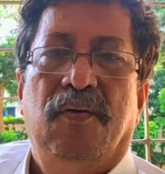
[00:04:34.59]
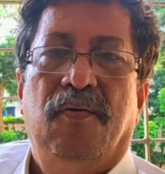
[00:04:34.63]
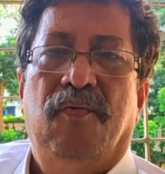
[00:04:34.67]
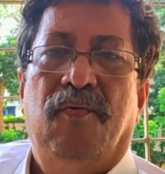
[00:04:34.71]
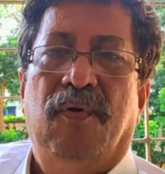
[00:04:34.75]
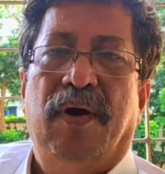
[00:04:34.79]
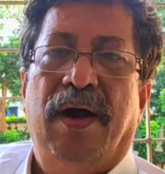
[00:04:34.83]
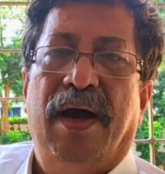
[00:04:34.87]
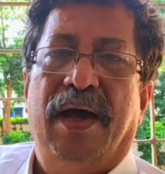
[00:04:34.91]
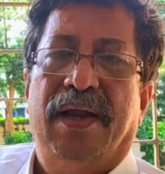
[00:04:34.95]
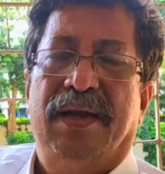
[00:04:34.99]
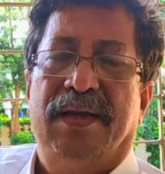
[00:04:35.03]

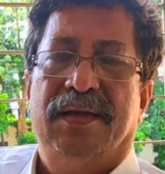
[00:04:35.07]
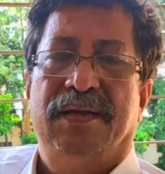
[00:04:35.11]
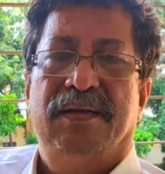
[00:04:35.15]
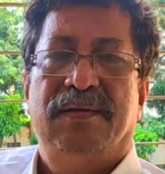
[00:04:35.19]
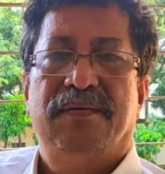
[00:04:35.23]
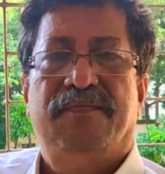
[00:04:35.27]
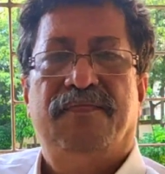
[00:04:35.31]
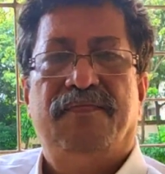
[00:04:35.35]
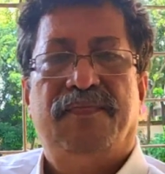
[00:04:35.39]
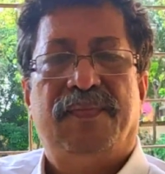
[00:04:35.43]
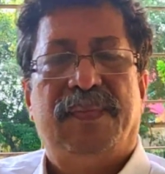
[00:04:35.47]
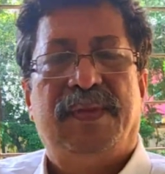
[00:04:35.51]
where
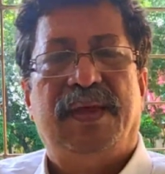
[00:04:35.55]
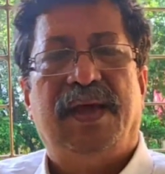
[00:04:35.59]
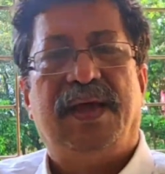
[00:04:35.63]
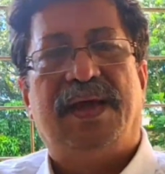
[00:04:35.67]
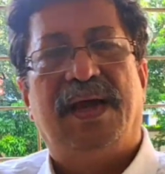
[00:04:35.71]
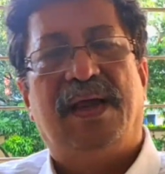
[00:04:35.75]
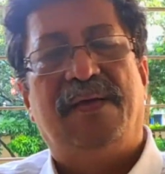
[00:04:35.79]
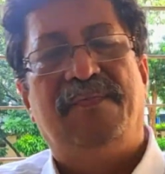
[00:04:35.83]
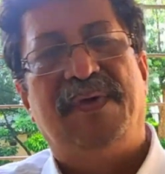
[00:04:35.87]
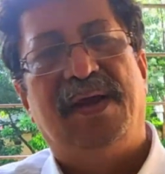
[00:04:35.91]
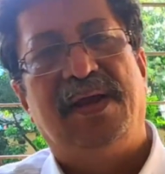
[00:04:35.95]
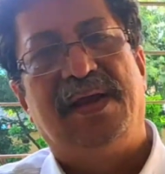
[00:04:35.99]
he
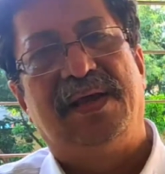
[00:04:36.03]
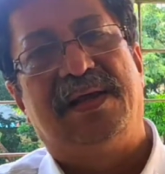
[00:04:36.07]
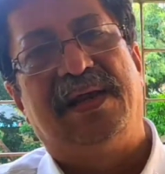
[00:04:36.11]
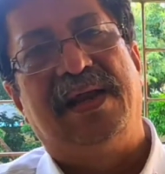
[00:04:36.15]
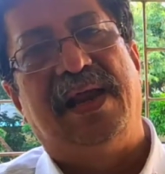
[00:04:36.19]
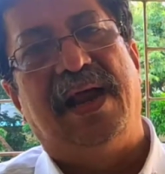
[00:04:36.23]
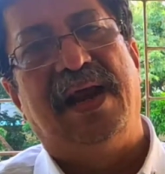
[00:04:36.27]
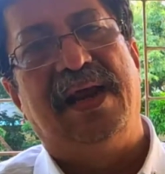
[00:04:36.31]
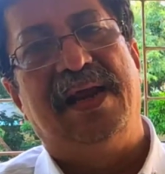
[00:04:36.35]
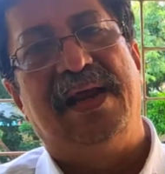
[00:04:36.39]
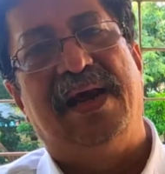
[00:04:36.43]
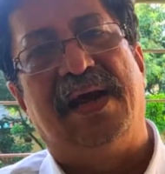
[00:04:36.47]
can very
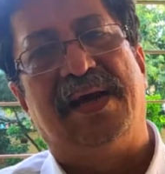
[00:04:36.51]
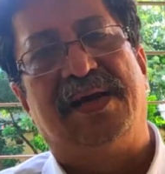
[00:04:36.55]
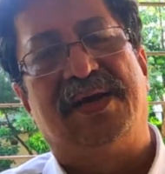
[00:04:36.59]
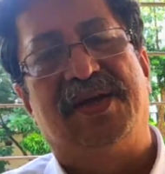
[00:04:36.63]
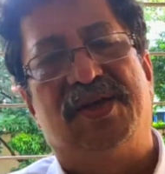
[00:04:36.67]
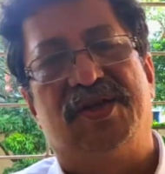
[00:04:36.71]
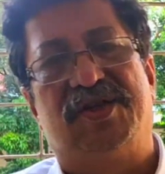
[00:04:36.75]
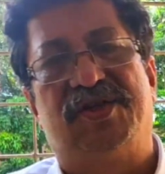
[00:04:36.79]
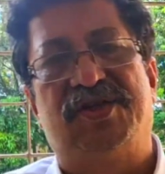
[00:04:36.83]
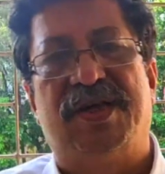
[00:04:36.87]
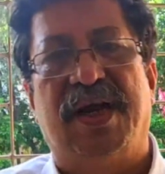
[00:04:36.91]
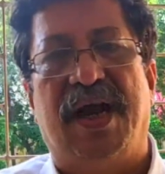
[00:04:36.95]
clearly
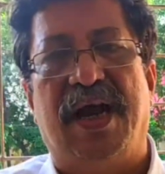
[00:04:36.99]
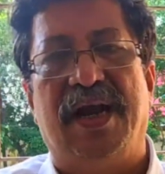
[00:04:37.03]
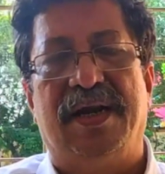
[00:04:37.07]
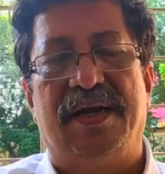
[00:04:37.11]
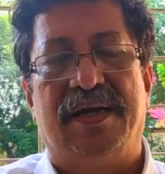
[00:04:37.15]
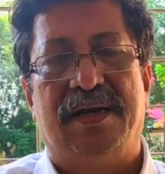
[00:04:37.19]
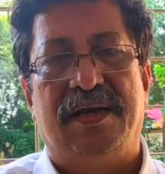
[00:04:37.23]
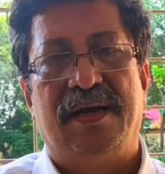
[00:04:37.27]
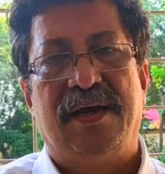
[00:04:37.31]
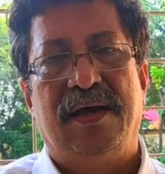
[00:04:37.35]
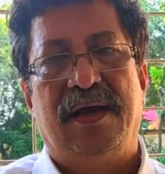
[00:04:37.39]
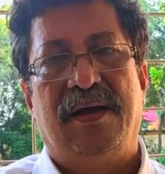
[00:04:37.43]
understand
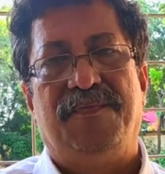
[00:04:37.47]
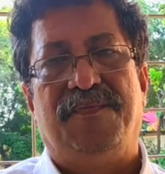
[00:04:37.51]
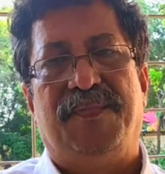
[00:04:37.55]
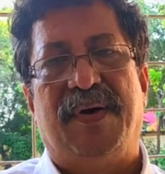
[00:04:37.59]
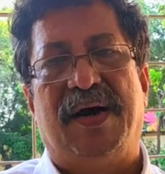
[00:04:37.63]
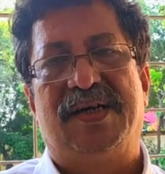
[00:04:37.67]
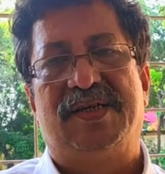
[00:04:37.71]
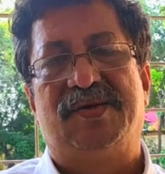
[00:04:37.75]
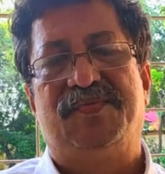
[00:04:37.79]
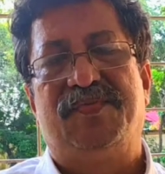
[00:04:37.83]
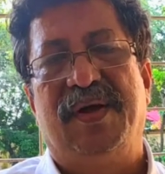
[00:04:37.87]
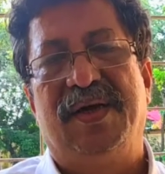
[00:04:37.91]

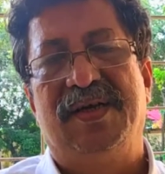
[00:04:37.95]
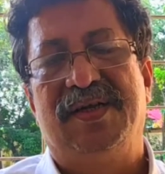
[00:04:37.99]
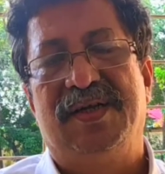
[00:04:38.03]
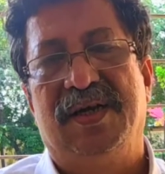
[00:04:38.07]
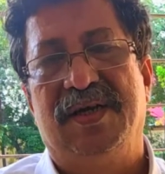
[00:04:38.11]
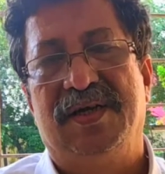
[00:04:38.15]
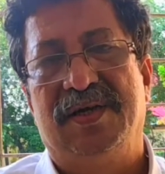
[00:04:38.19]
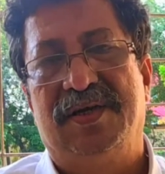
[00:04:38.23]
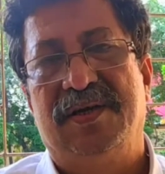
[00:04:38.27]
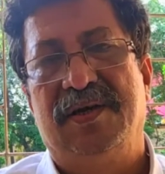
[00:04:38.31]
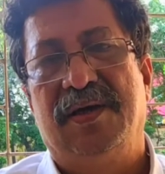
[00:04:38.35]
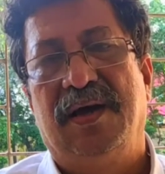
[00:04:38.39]
past,
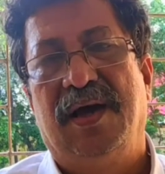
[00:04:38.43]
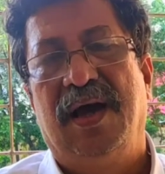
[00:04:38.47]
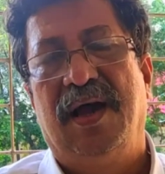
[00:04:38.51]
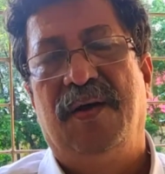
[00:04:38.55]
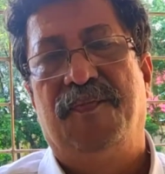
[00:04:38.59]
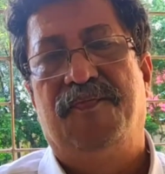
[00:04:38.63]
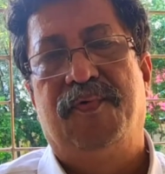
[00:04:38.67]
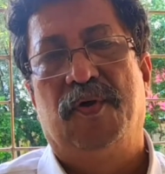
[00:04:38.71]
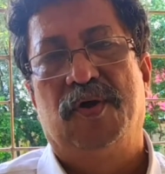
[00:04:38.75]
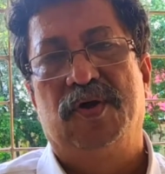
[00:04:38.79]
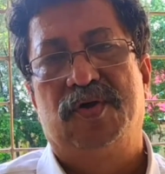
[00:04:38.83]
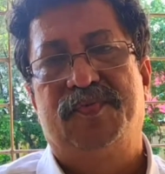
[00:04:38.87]
present
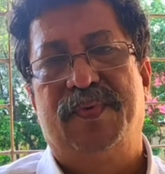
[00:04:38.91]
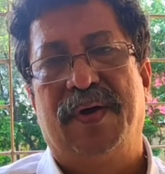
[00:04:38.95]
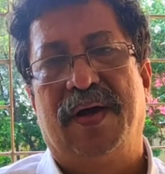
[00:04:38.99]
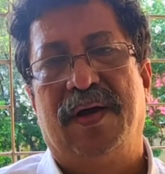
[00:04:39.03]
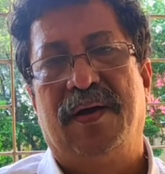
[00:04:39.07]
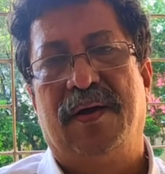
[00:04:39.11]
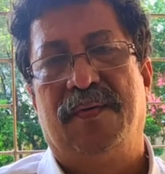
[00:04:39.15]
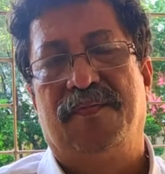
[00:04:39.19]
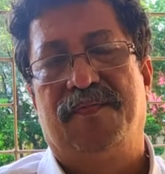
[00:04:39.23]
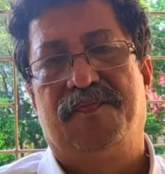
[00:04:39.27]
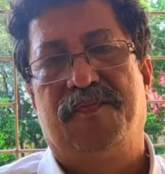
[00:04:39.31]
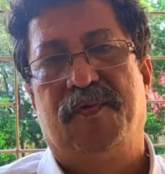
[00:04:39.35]
and
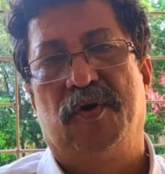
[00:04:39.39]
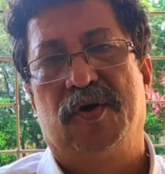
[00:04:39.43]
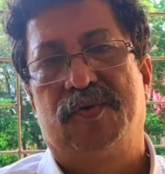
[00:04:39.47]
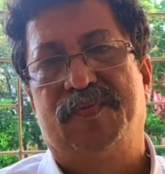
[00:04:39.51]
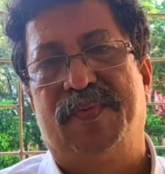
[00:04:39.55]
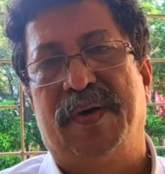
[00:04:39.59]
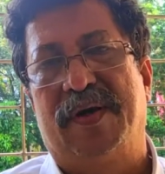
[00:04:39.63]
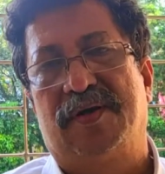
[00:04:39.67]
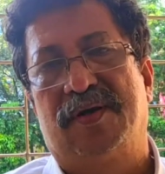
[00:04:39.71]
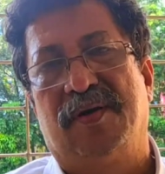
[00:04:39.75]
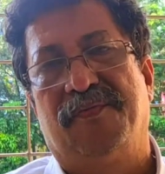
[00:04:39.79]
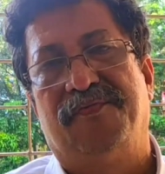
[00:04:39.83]

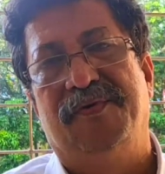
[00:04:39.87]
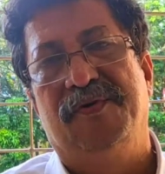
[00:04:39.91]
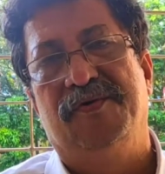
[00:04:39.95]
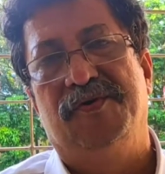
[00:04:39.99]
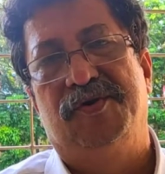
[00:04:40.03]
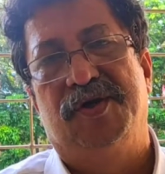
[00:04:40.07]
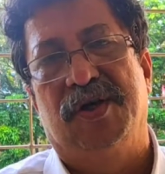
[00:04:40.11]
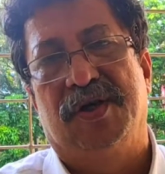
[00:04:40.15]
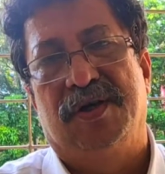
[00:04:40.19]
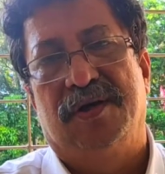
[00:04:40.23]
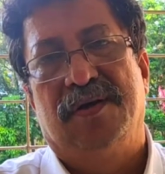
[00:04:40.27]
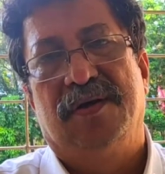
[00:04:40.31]
prospect of
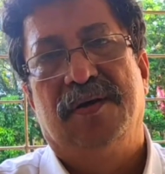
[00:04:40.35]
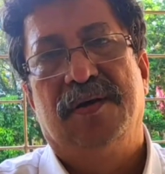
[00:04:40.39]
future.